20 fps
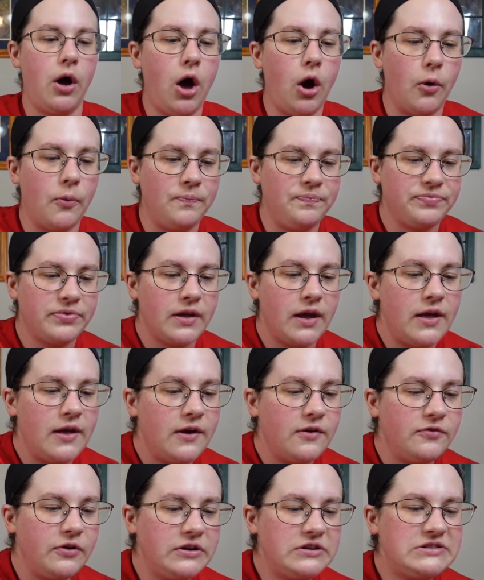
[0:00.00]
Oh,
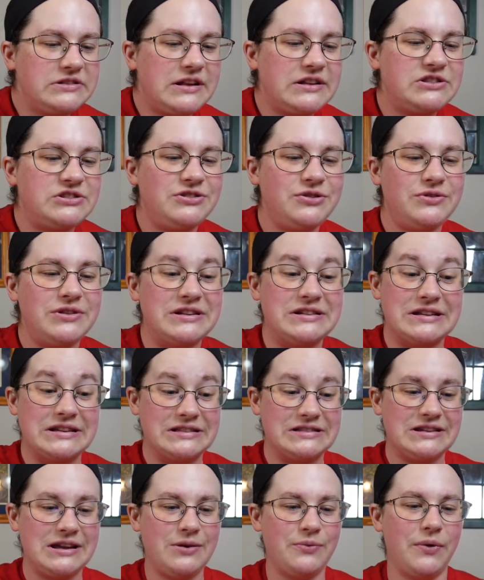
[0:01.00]
first let's do the
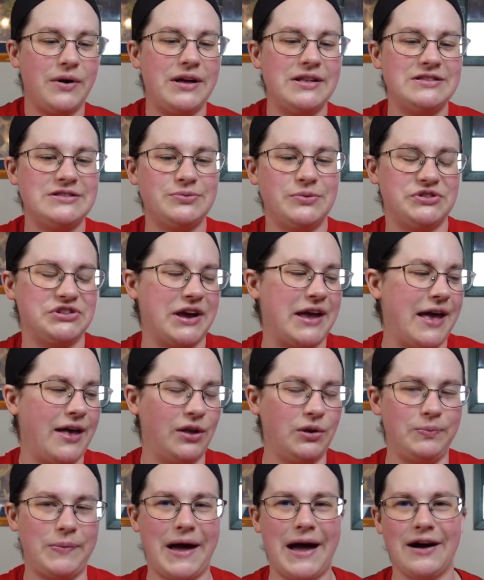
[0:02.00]
Disney ones, which I
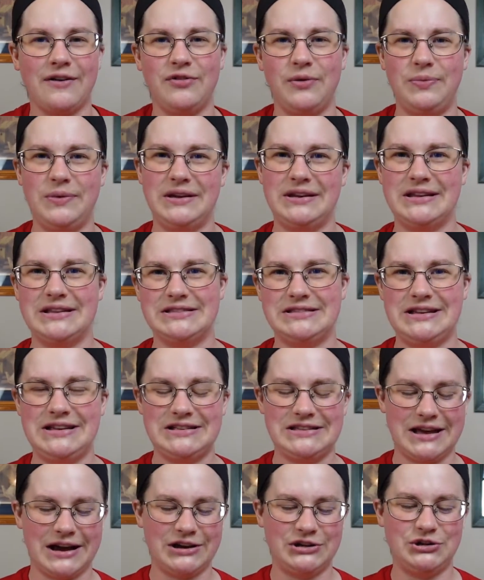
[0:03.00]
held back from the Disney
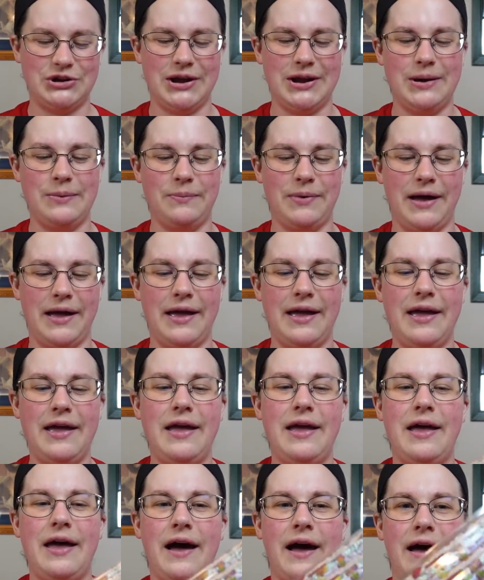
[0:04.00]
section, but
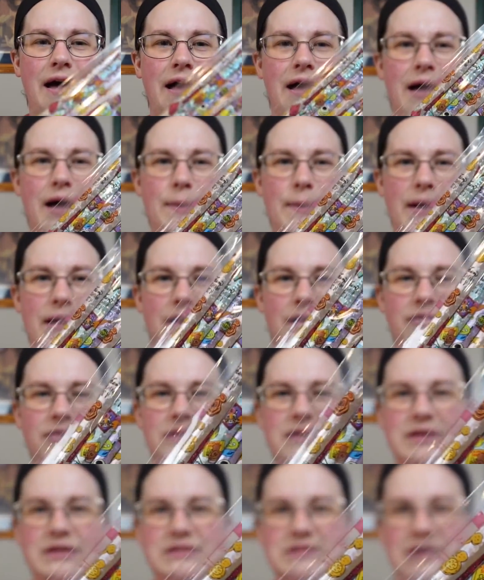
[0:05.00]
I got
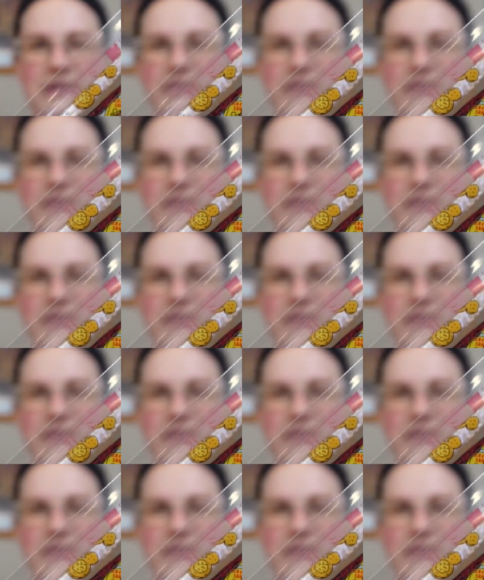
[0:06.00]
these at